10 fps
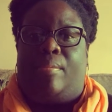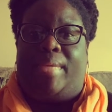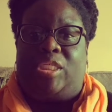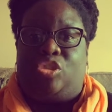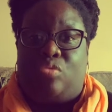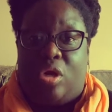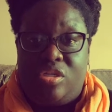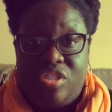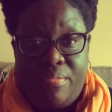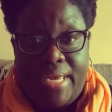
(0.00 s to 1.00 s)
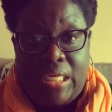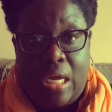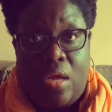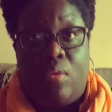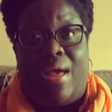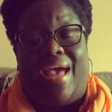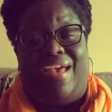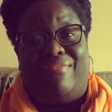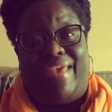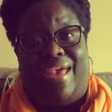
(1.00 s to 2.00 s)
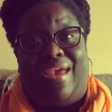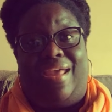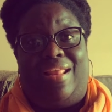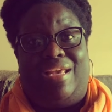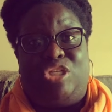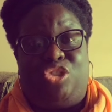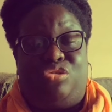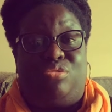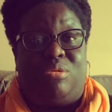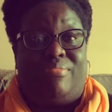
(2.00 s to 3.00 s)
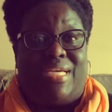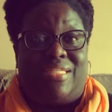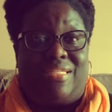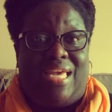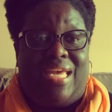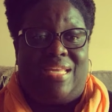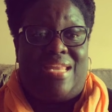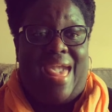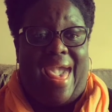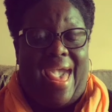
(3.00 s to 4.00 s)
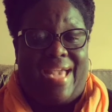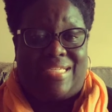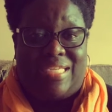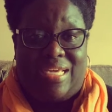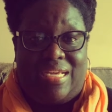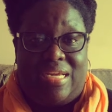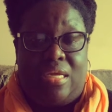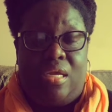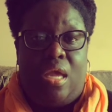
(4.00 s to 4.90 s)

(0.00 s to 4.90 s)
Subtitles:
As you also may know, I have had issues with my skin, acne,